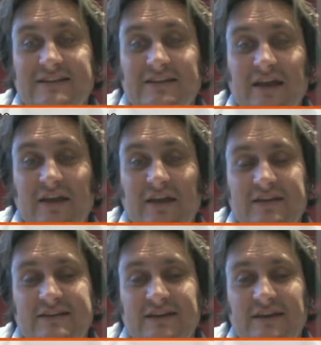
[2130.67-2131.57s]
There's
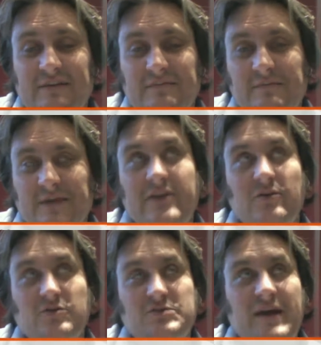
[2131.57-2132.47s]
in
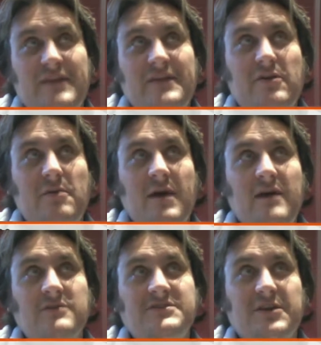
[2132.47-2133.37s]
Launchpad there are
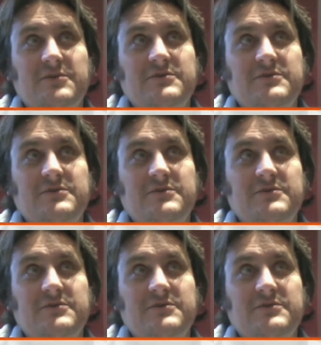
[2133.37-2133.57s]
milestones